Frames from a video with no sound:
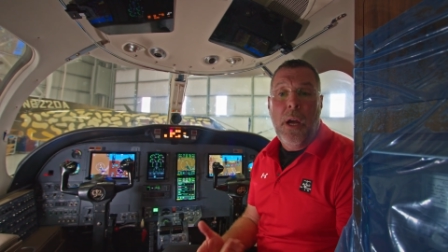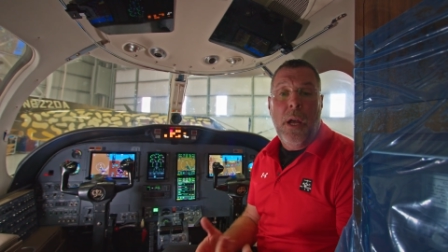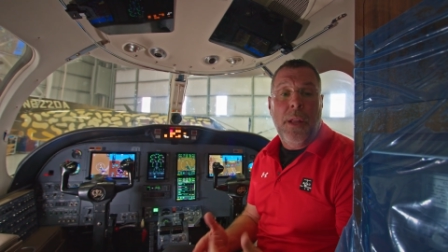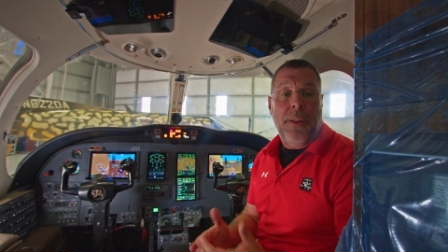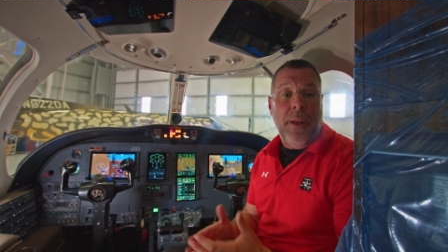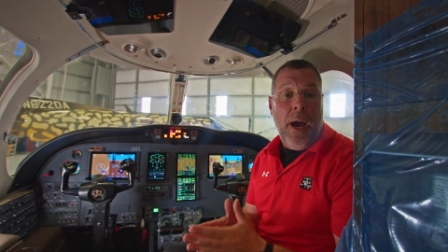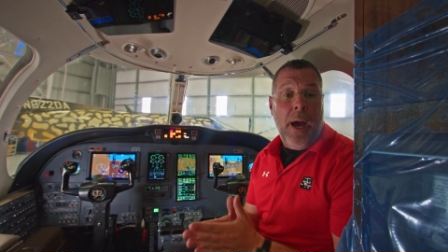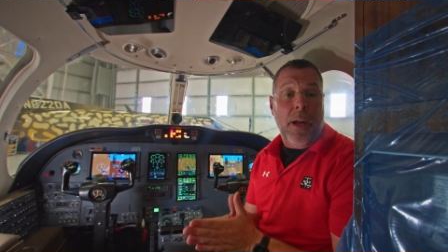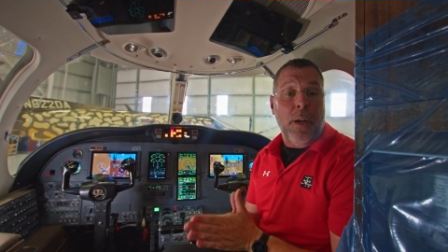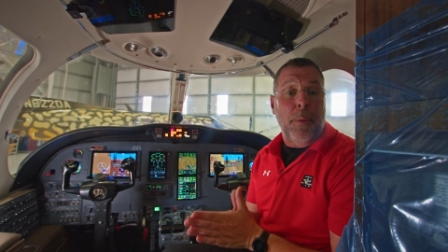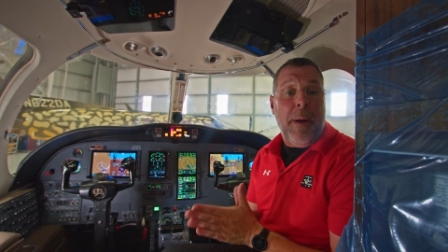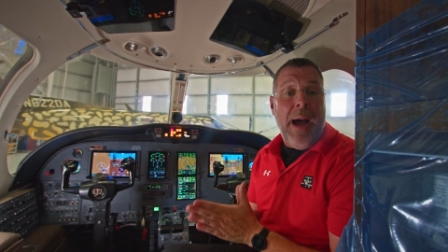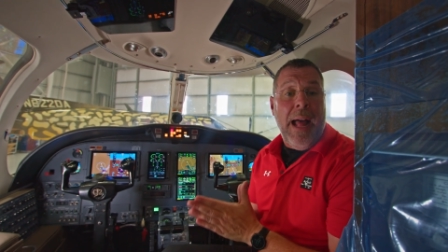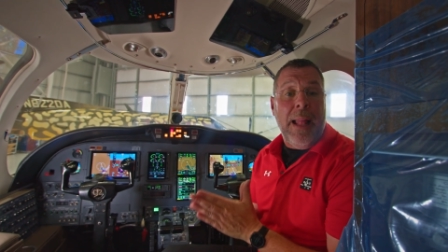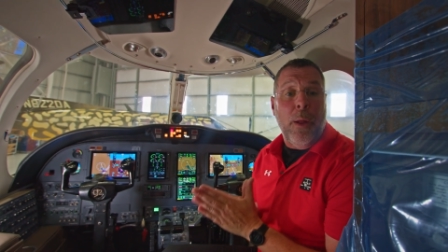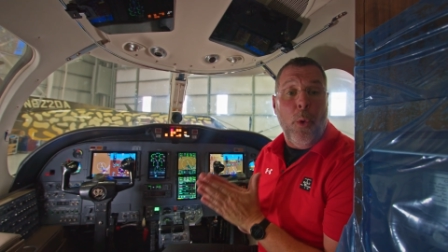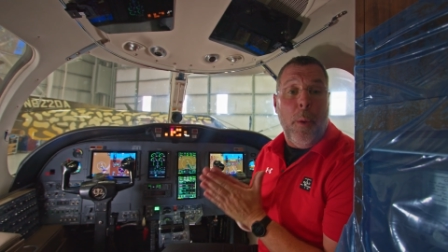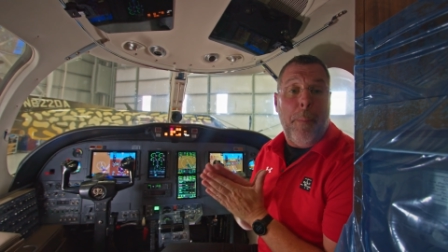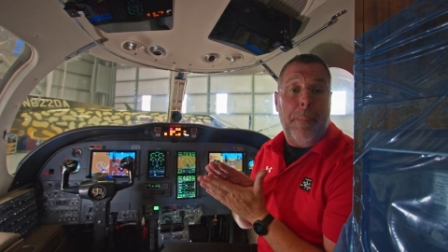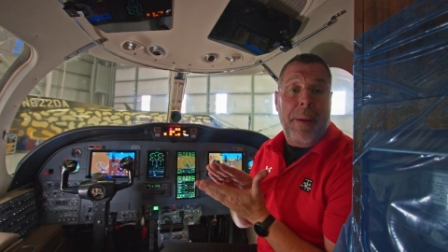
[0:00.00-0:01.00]
The
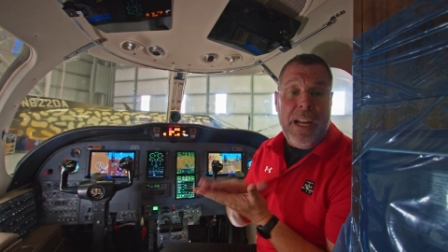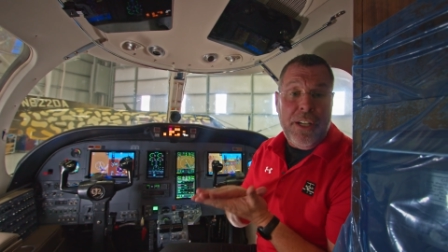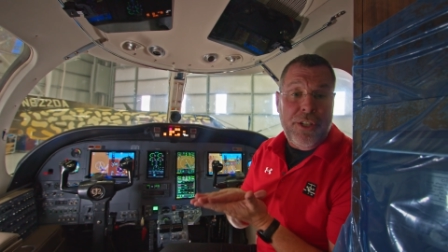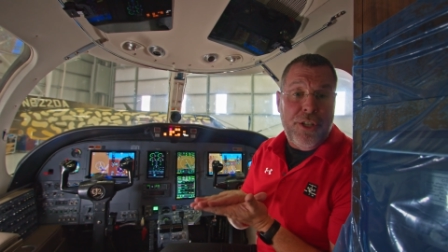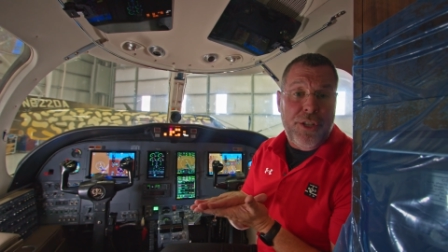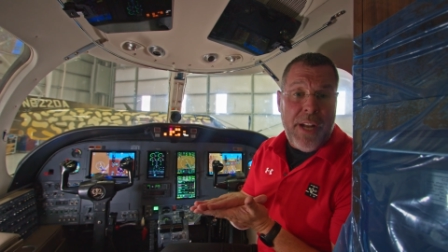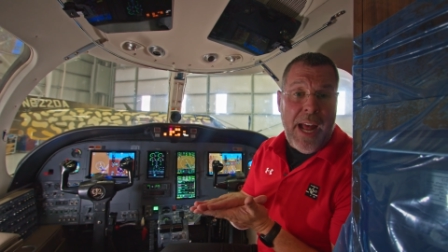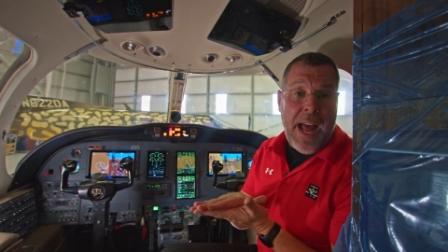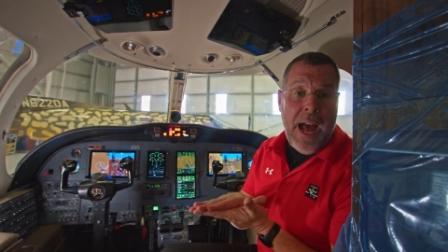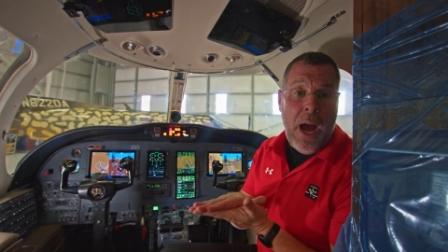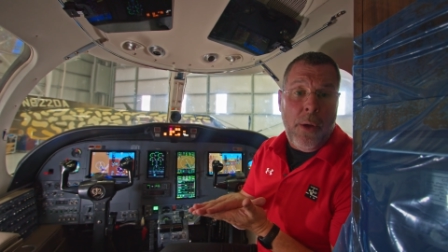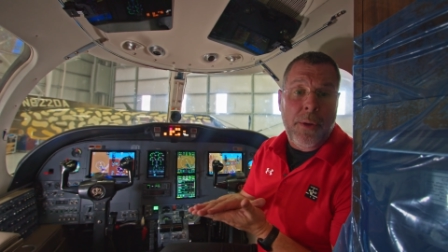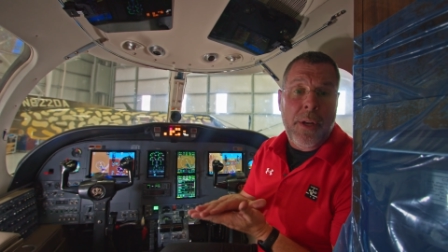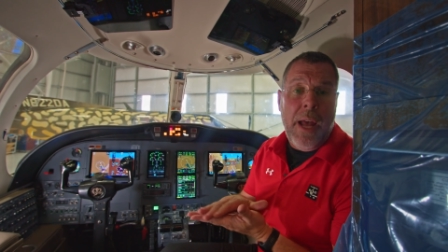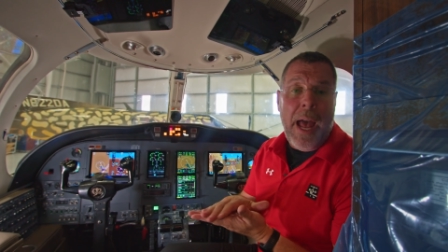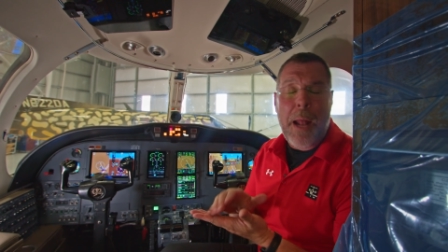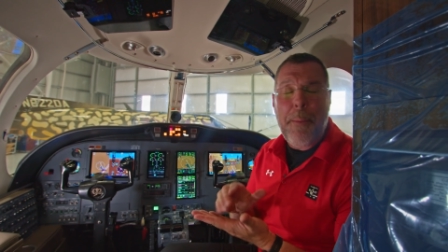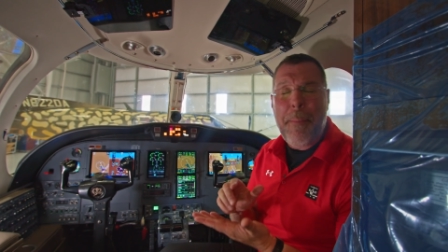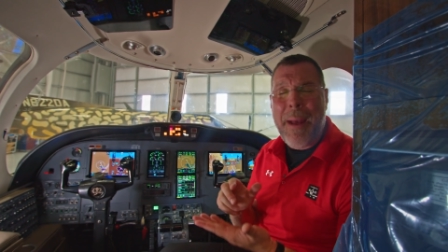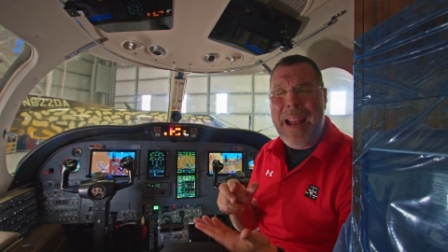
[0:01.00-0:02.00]
autopilot will pitch down
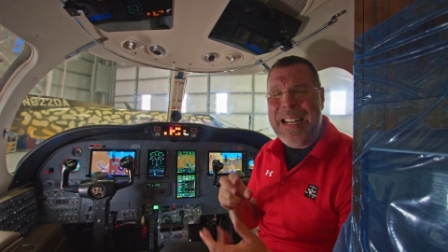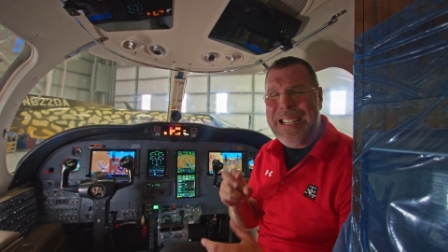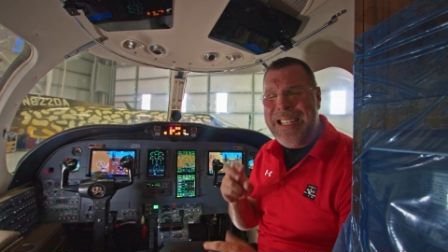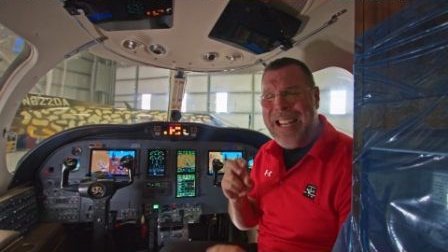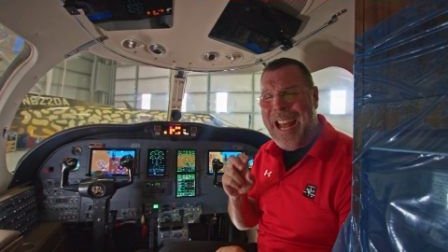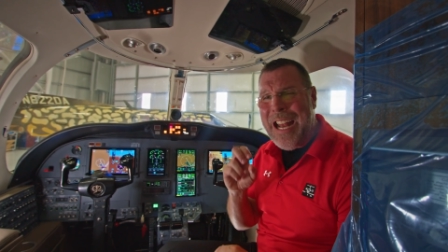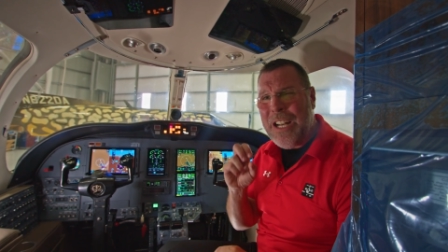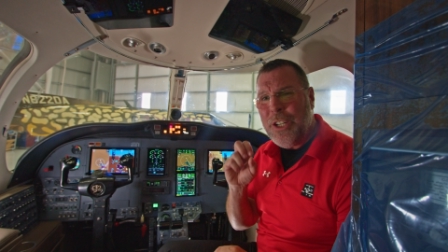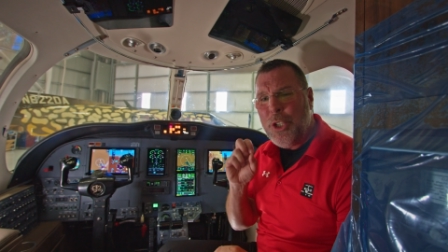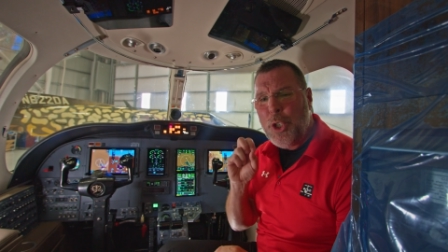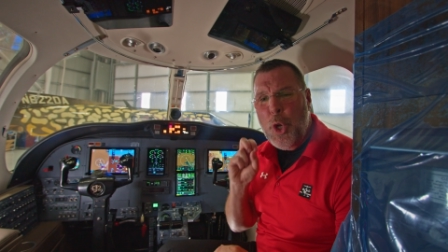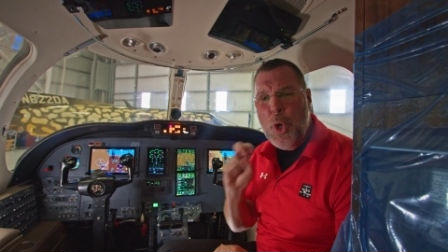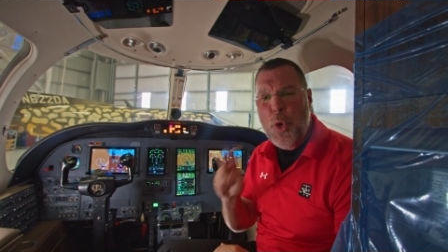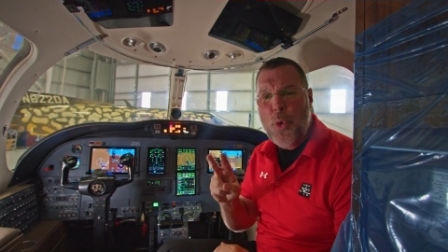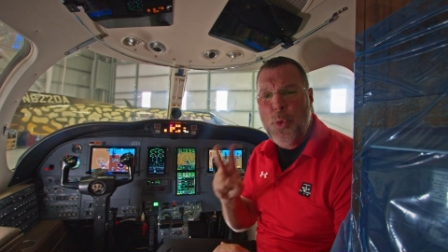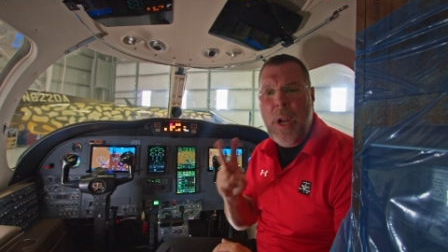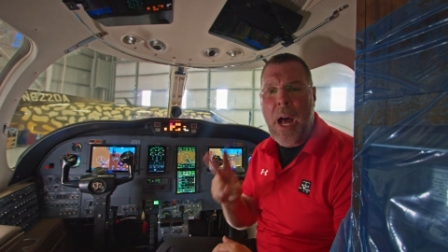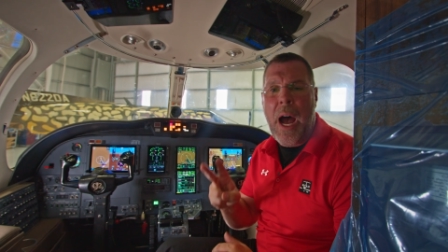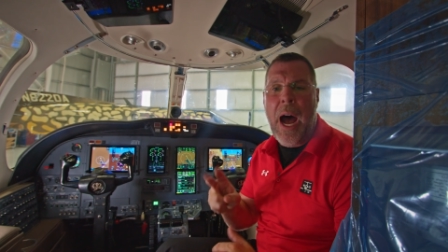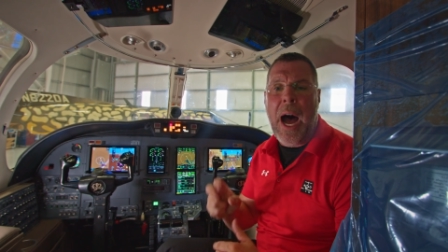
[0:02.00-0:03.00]
and maintain
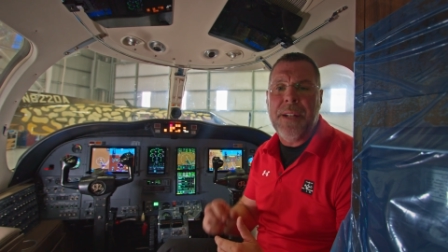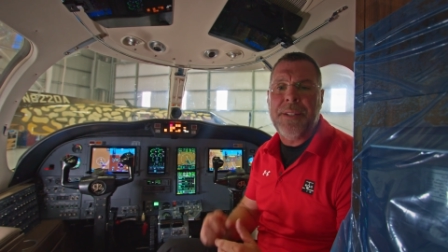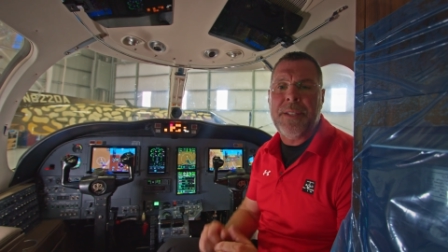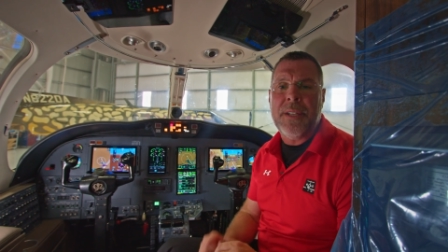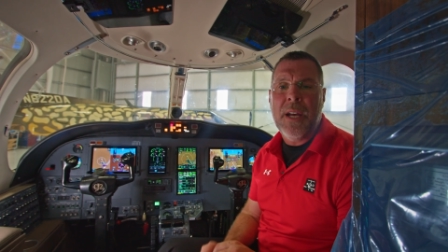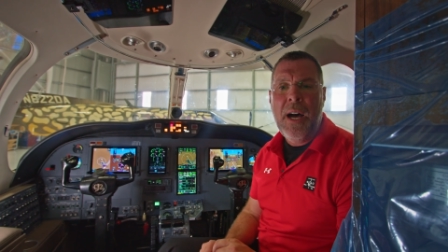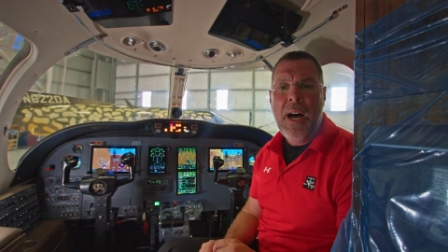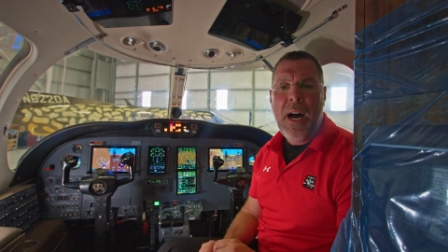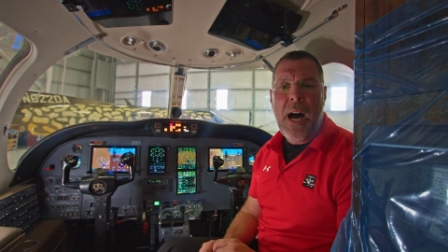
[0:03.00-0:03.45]
two knots